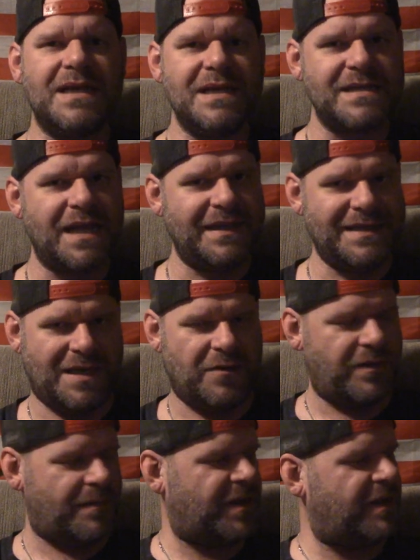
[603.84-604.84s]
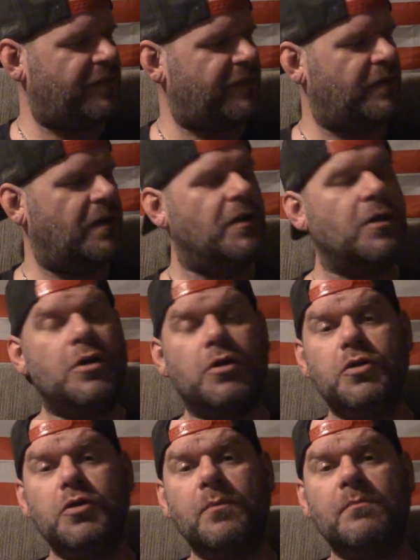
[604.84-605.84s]
things I tell them is,
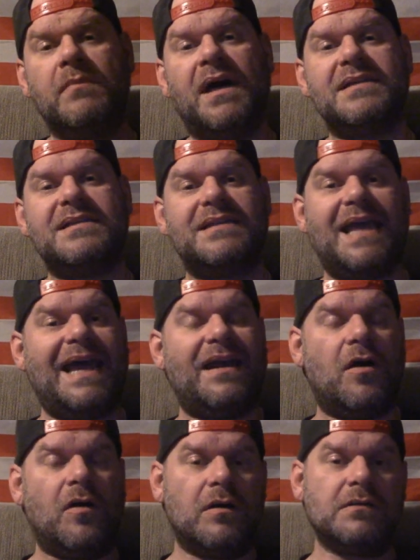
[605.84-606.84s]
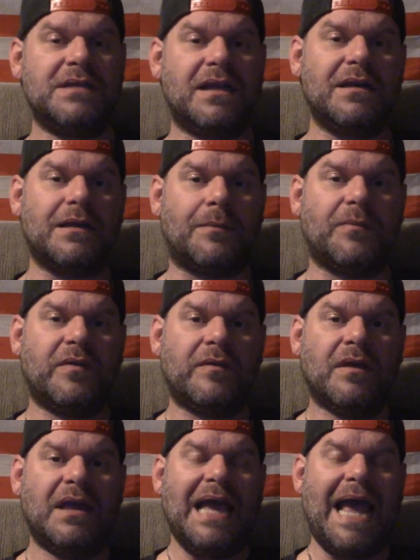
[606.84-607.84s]
you must at all times
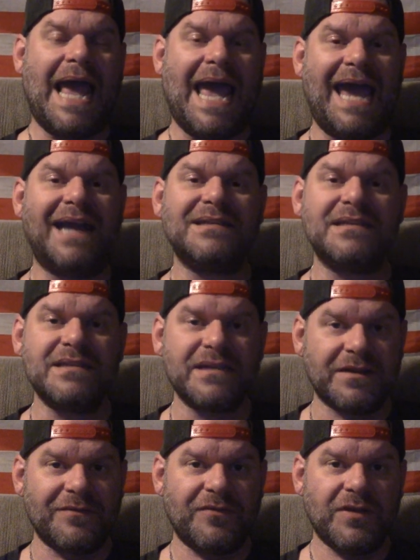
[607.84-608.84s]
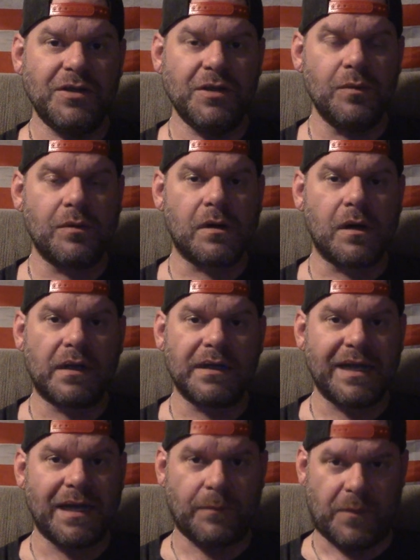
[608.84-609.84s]
act as if you are on
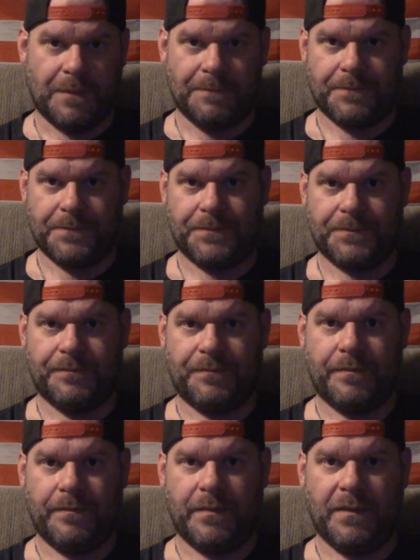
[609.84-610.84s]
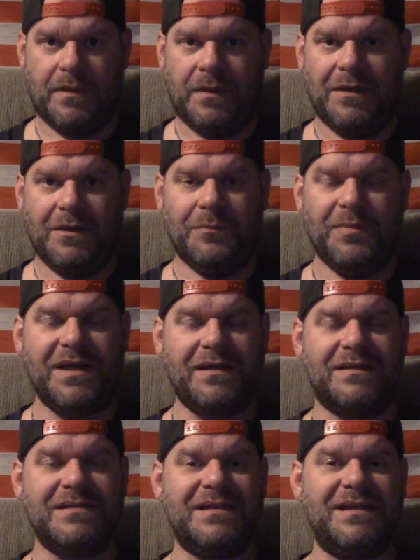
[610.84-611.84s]
camera.
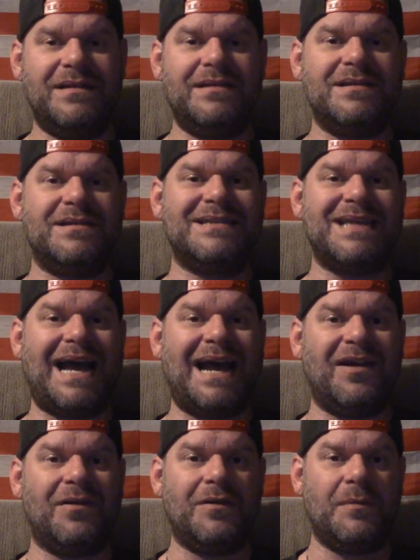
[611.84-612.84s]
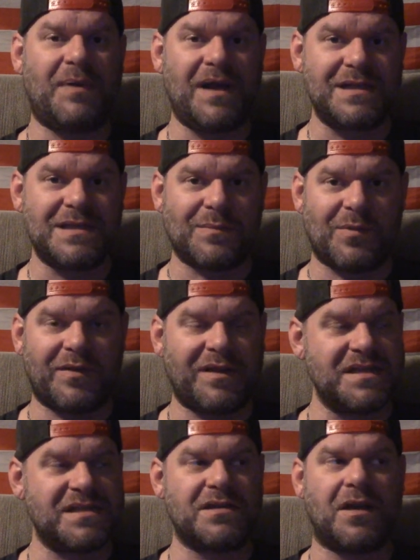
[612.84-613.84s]
Because it is entirely possible
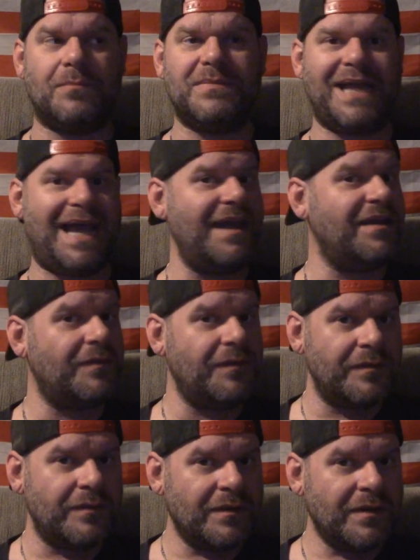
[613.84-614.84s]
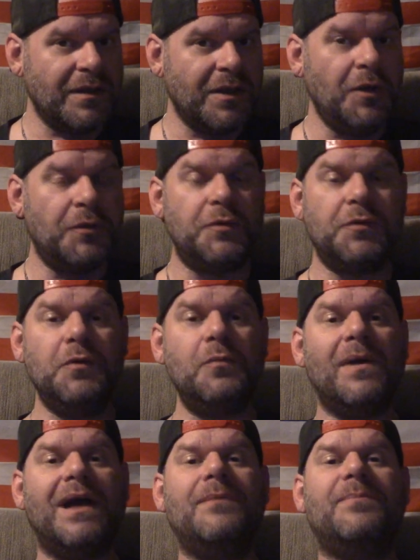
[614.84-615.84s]
that some days you
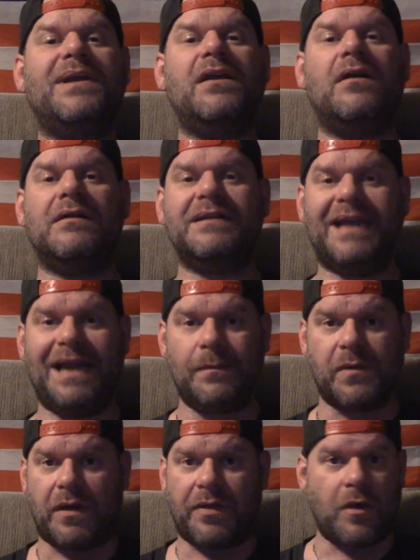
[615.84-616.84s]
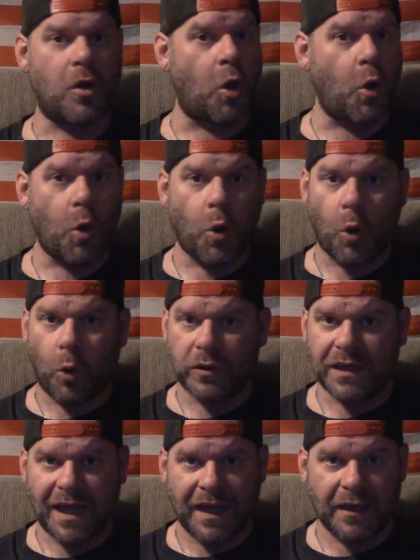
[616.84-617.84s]
might be on camera the whole
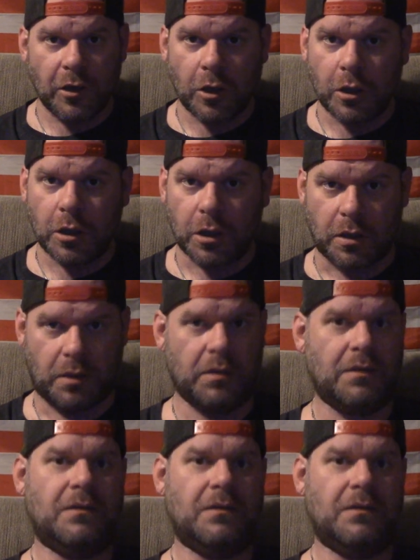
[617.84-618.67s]
day long.